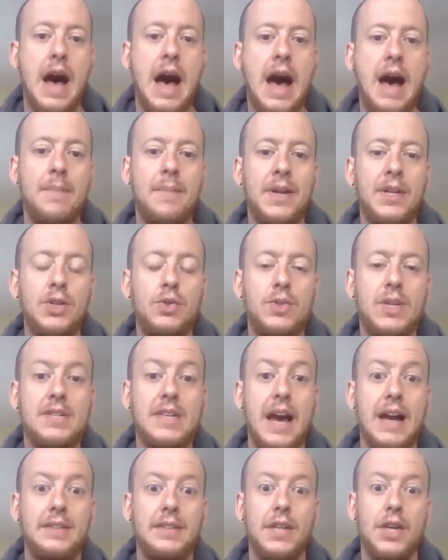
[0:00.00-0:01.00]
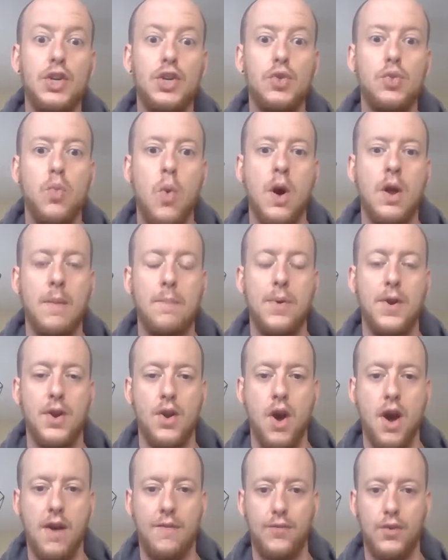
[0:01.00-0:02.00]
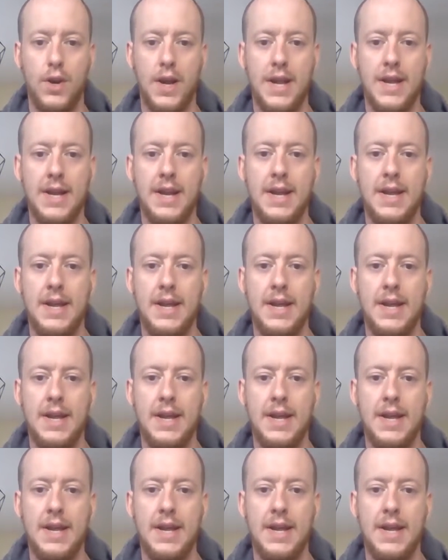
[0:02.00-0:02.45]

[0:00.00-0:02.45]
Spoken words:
and you decide that you want to put an offer in.